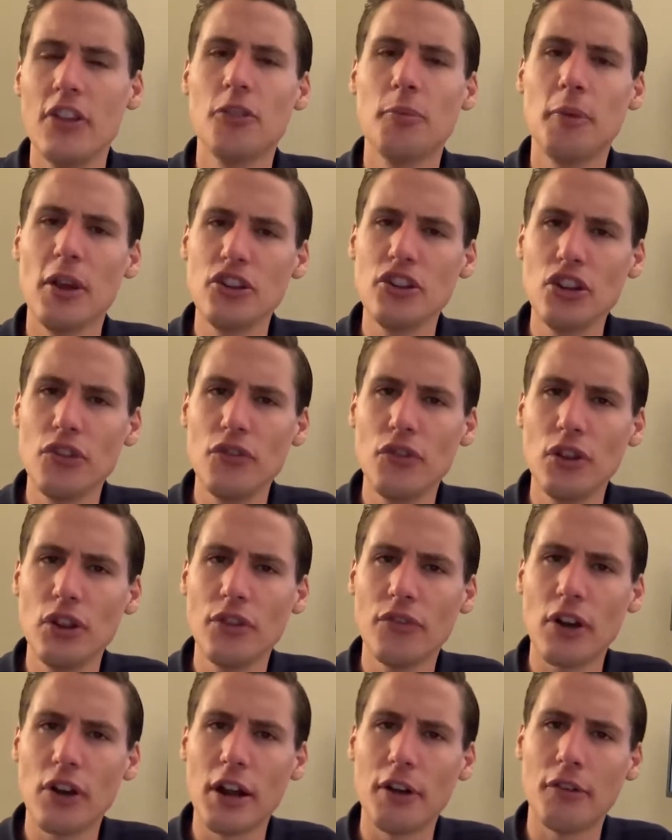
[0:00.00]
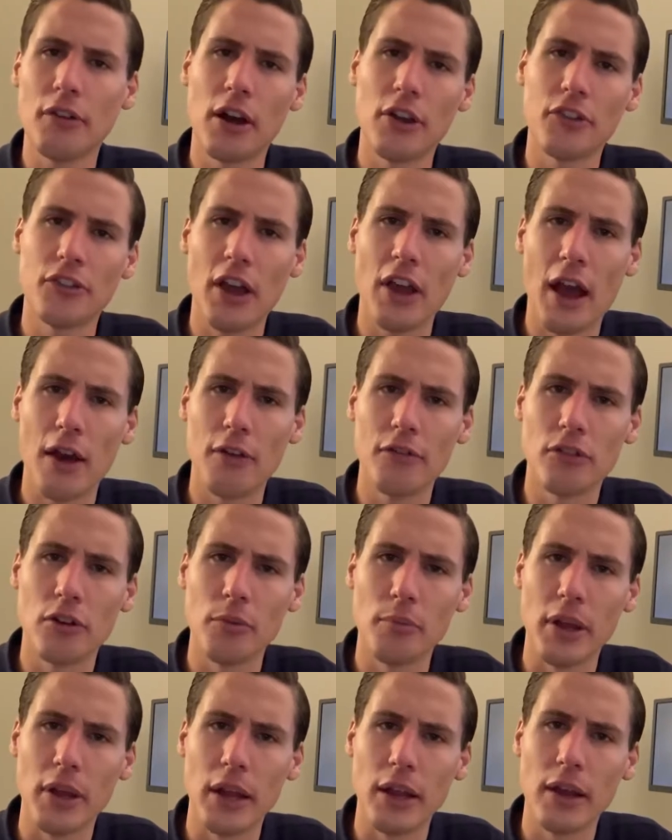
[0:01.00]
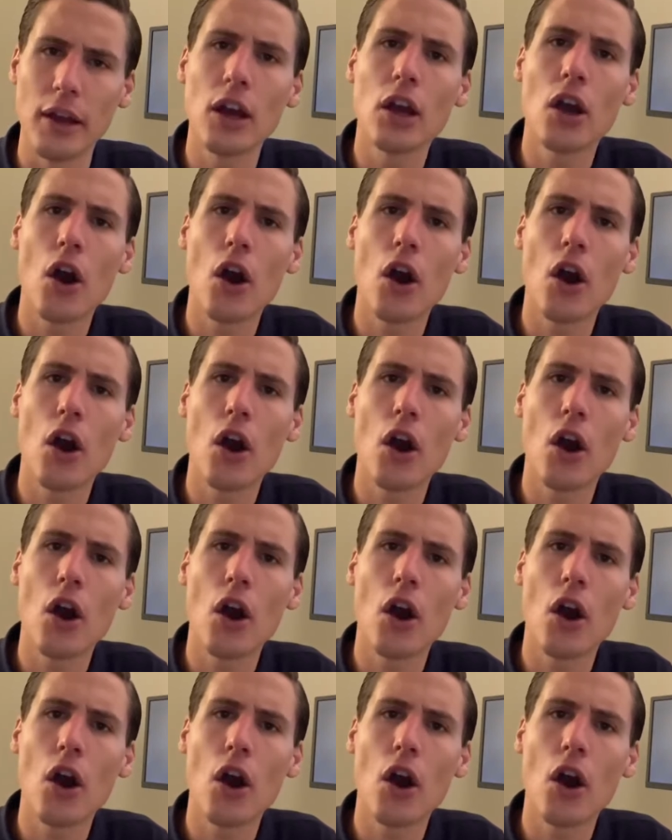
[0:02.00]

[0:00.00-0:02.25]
Especially if you live right across town from me.